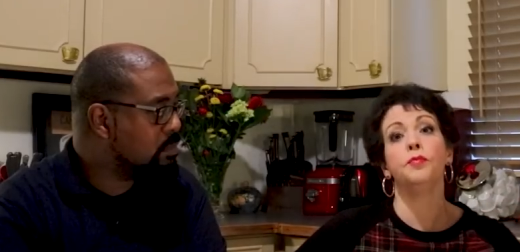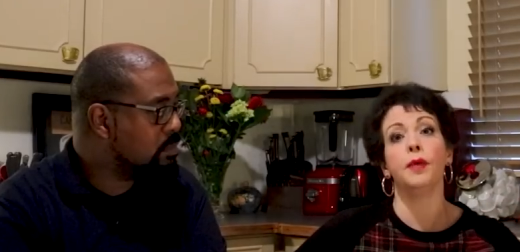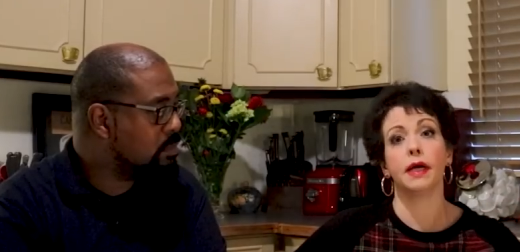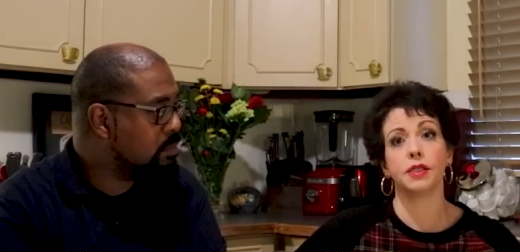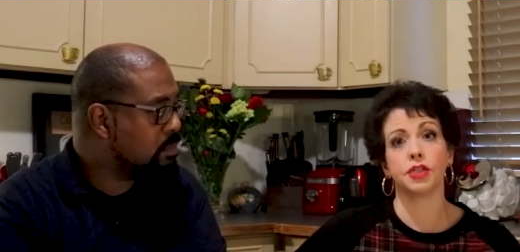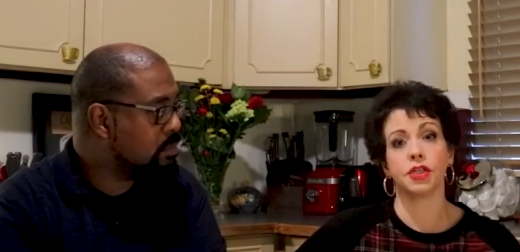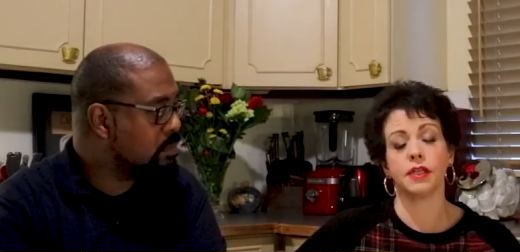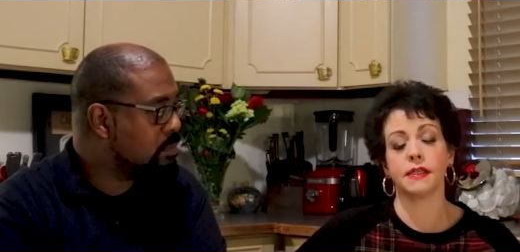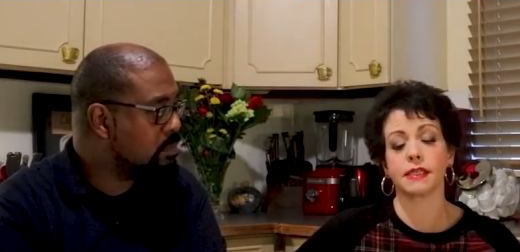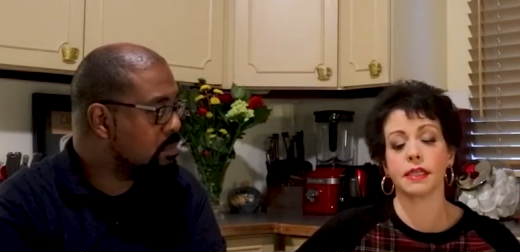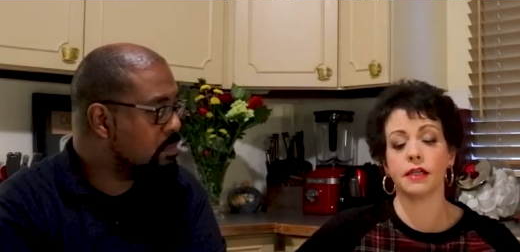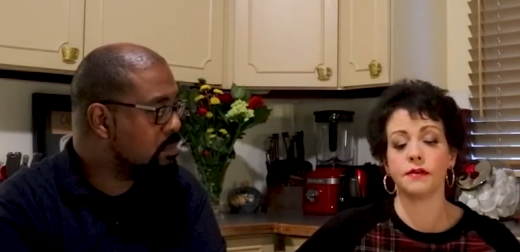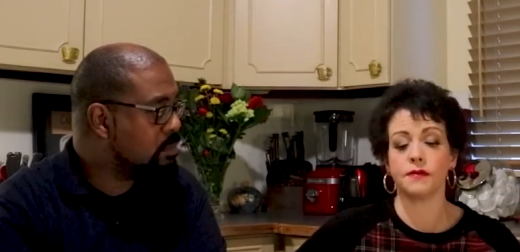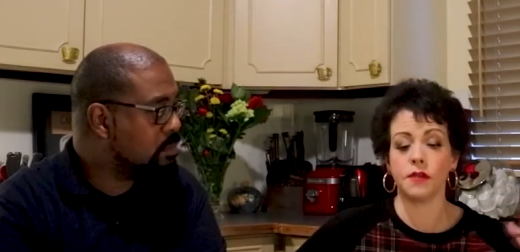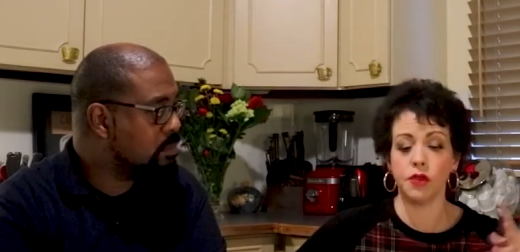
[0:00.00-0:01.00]
Speaker 1: budget
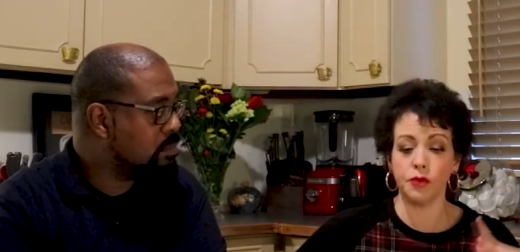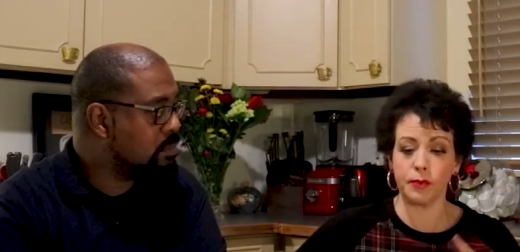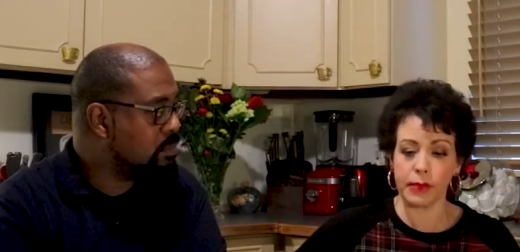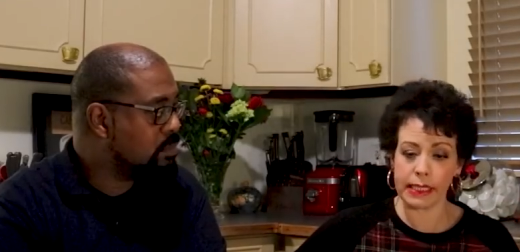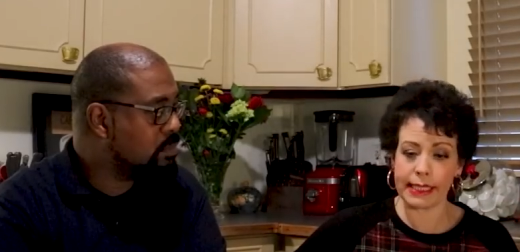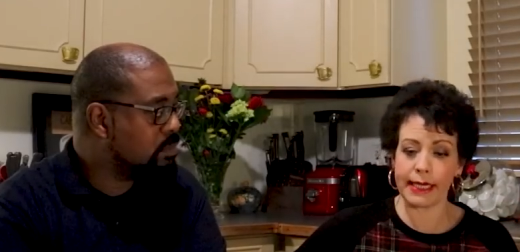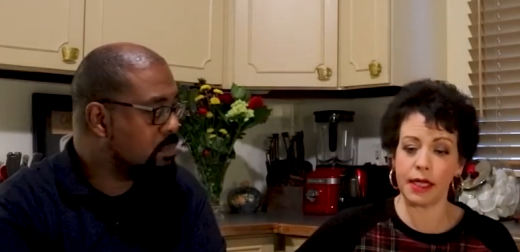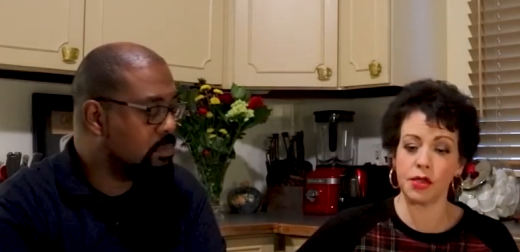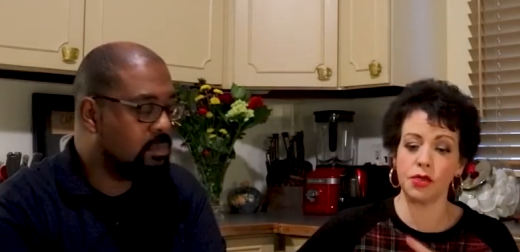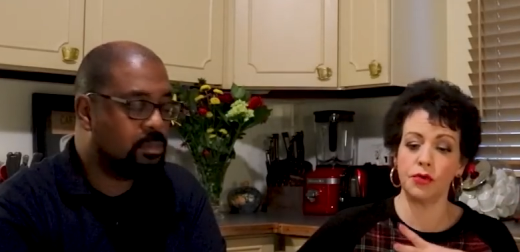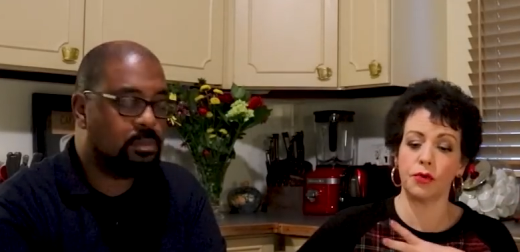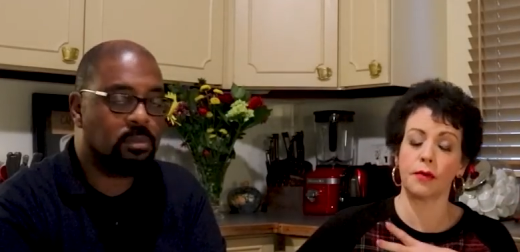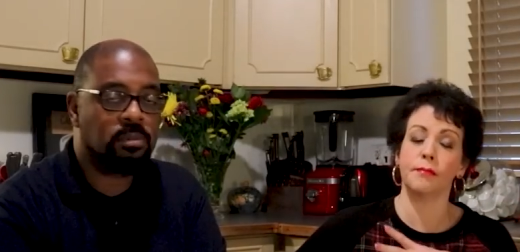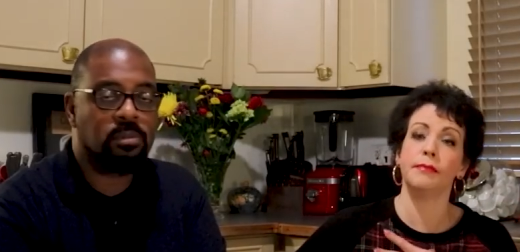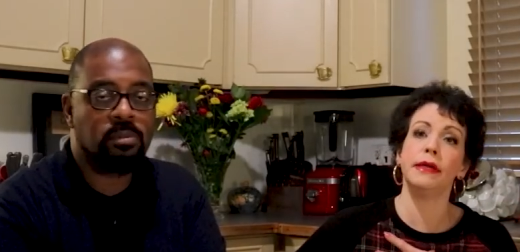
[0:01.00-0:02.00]
if you plan
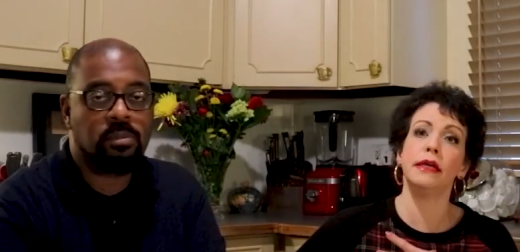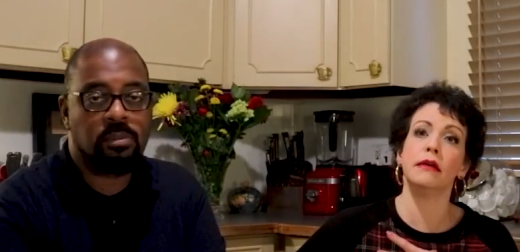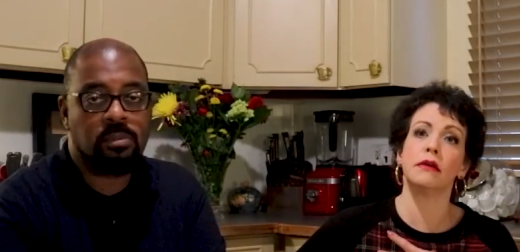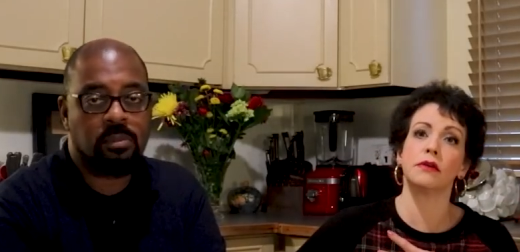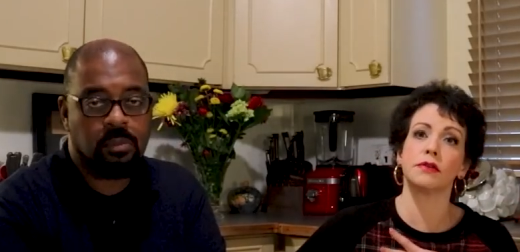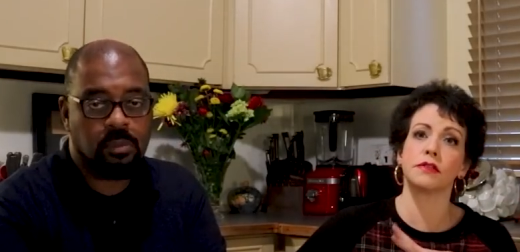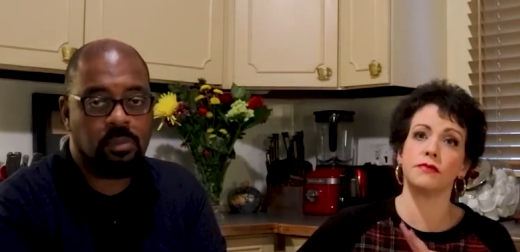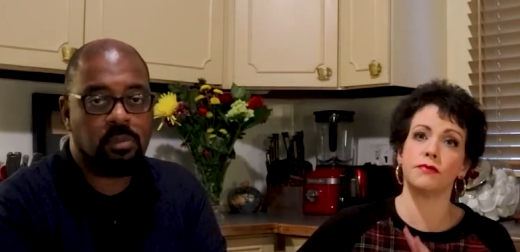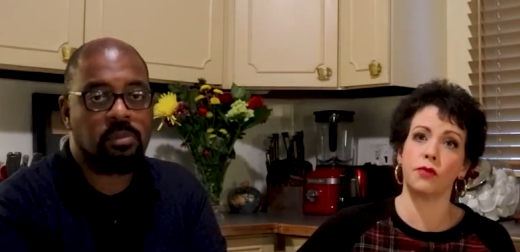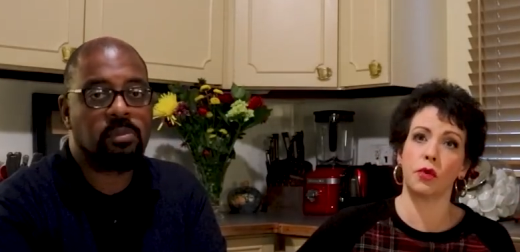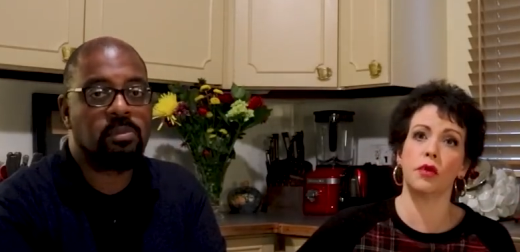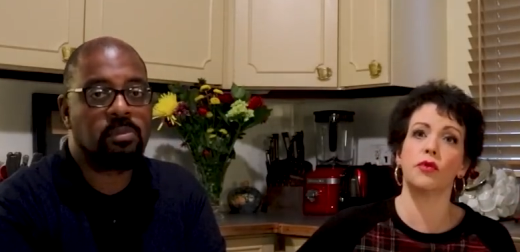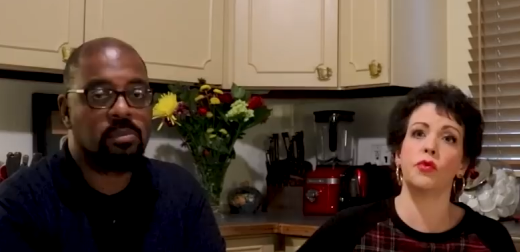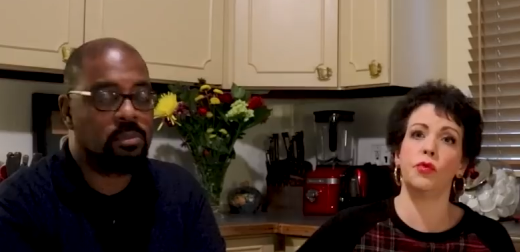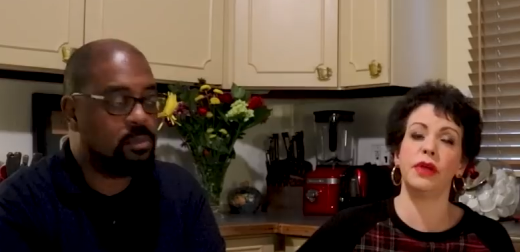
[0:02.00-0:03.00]
your meals
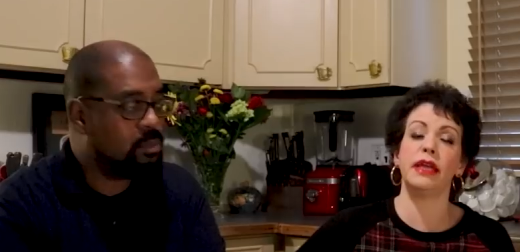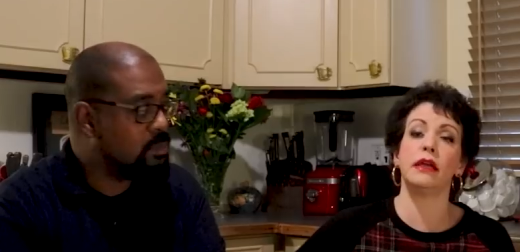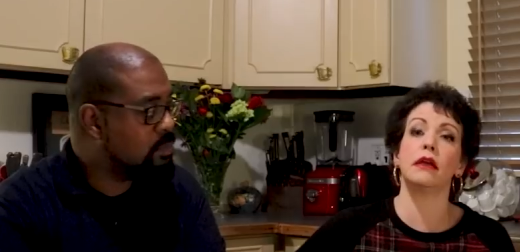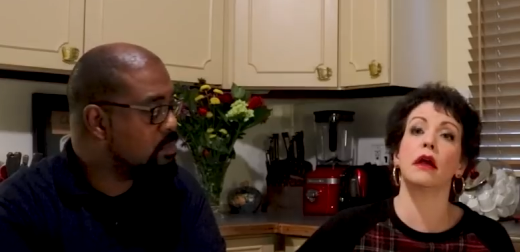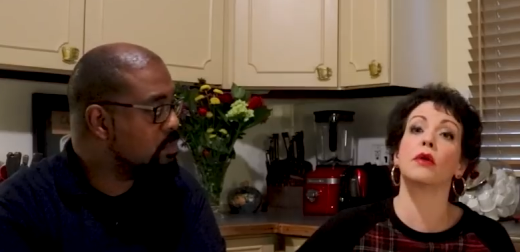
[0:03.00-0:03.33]
for the week